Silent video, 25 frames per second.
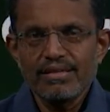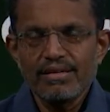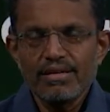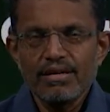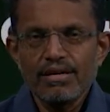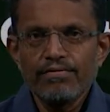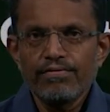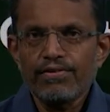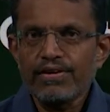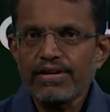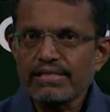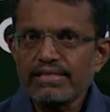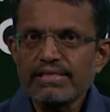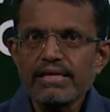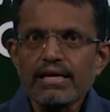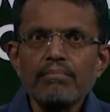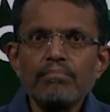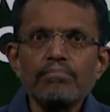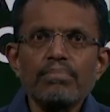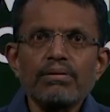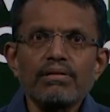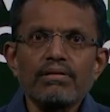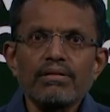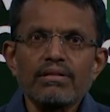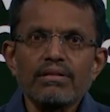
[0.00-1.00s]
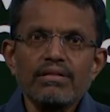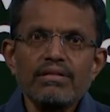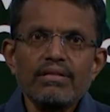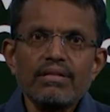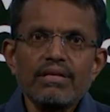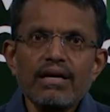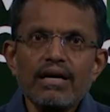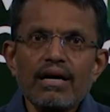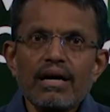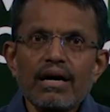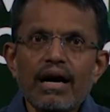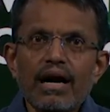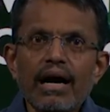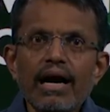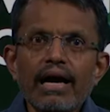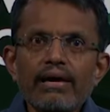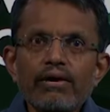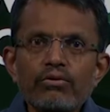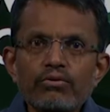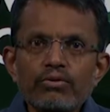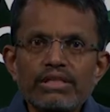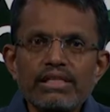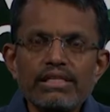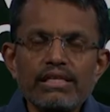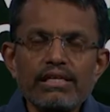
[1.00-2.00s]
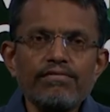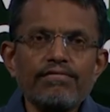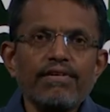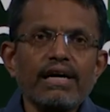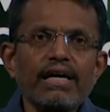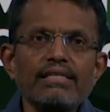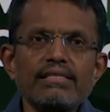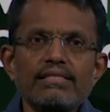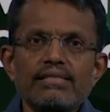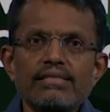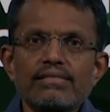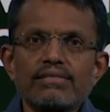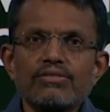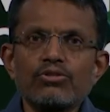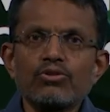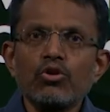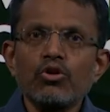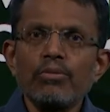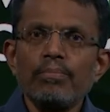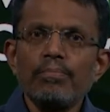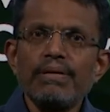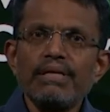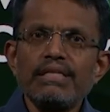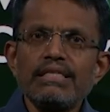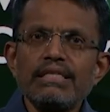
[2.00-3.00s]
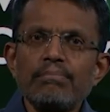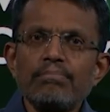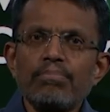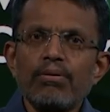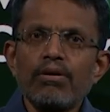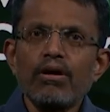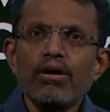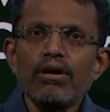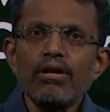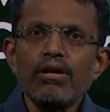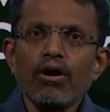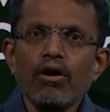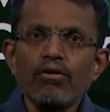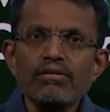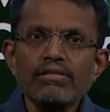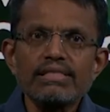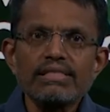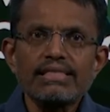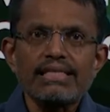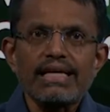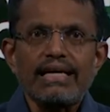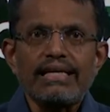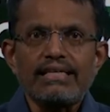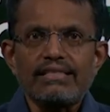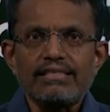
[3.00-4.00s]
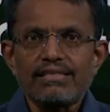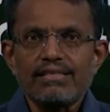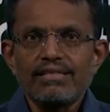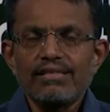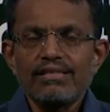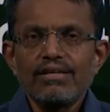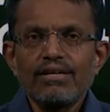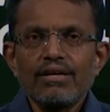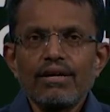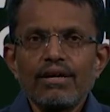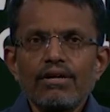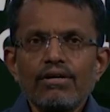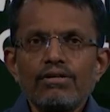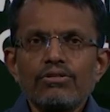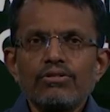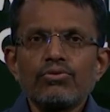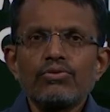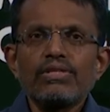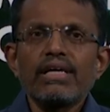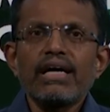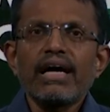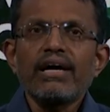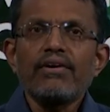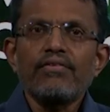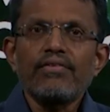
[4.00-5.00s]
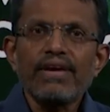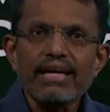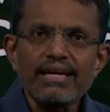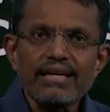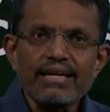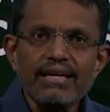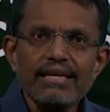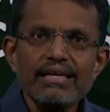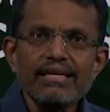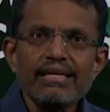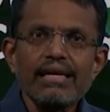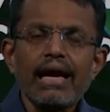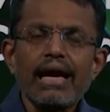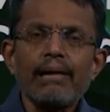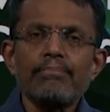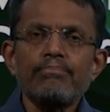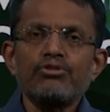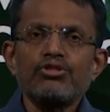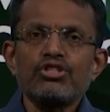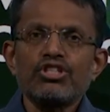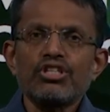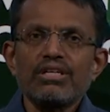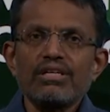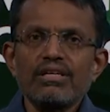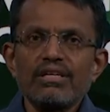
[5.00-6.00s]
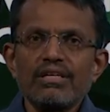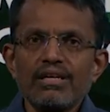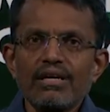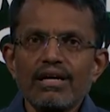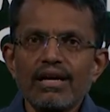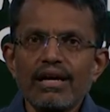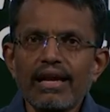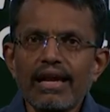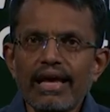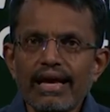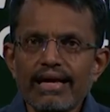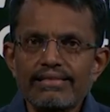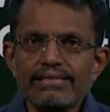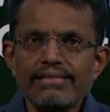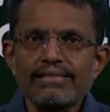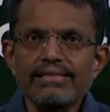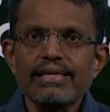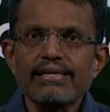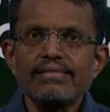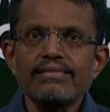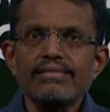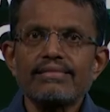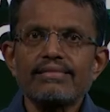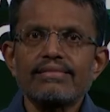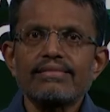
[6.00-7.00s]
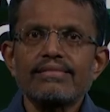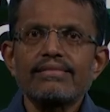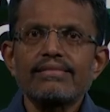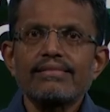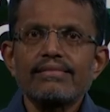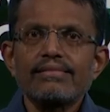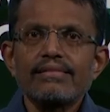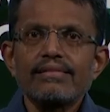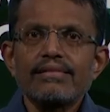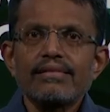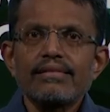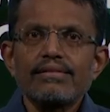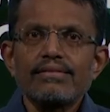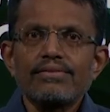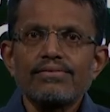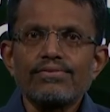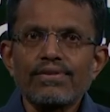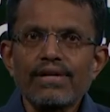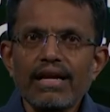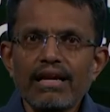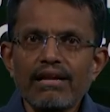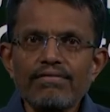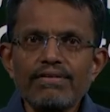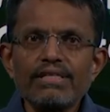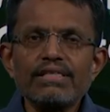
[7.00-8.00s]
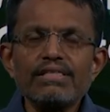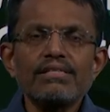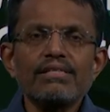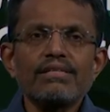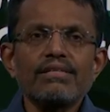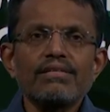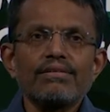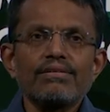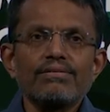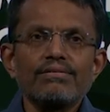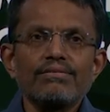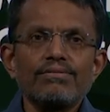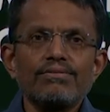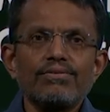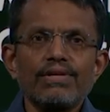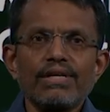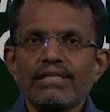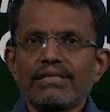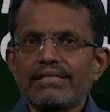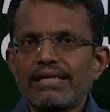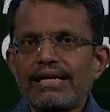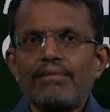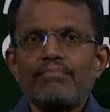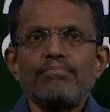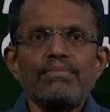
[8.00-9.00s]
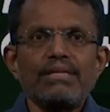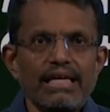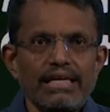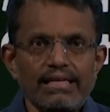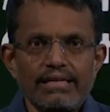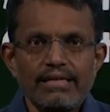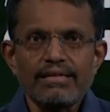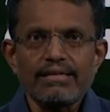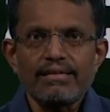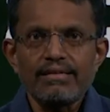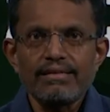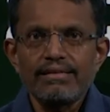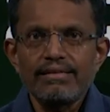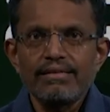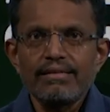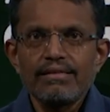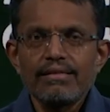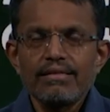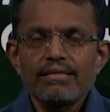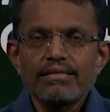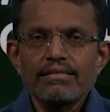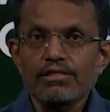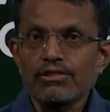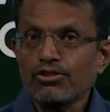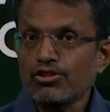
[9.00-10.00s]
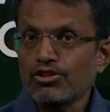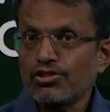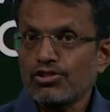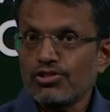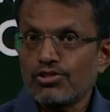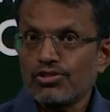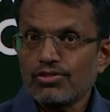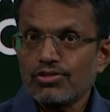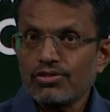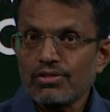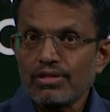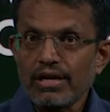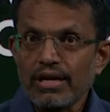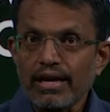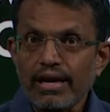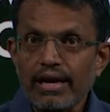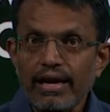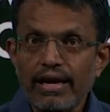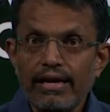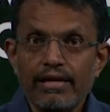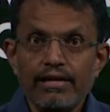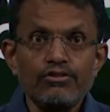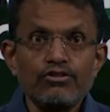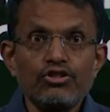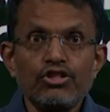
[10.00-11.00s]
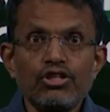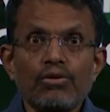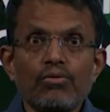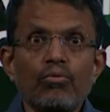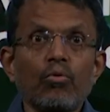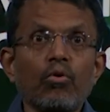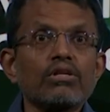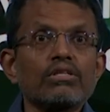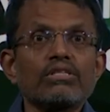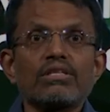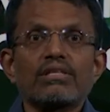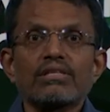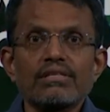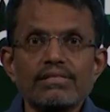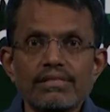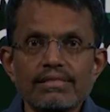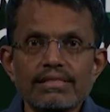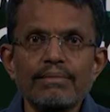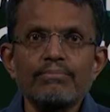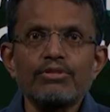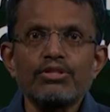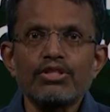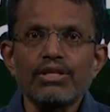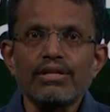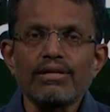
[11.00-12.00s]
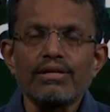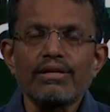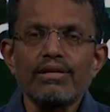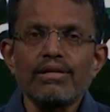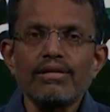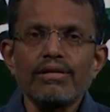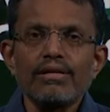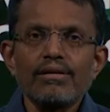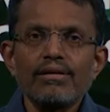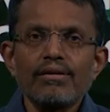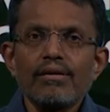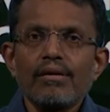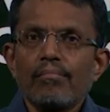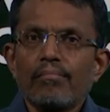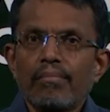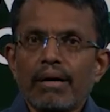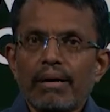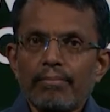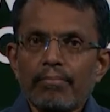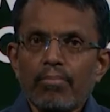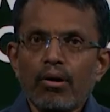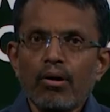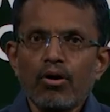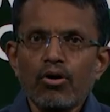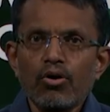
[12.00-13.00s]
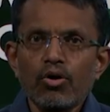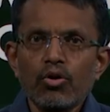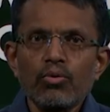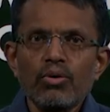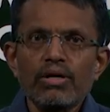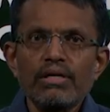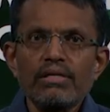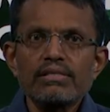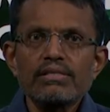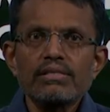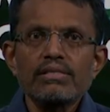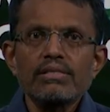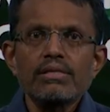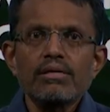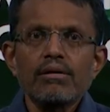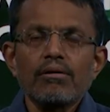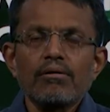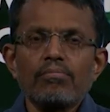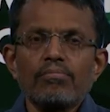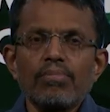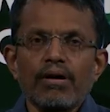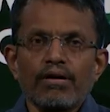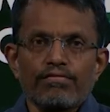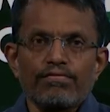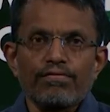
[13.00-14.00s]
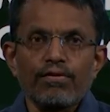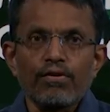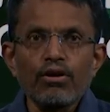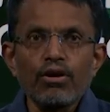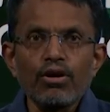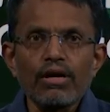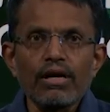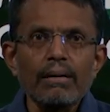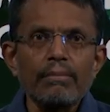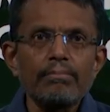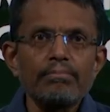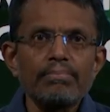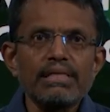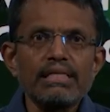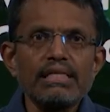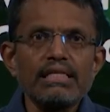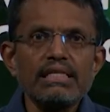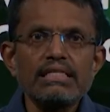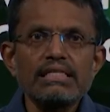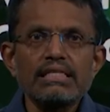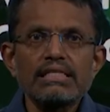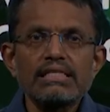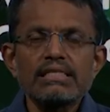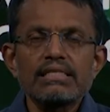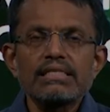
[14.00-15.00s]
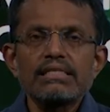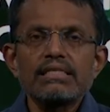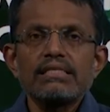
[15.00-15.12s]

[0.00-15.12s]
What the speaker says: For example, IoT devices could be deployed on-site to directly capture and access relevant real-time data, such as energy and water consumption, by borrowers, portfolio companies,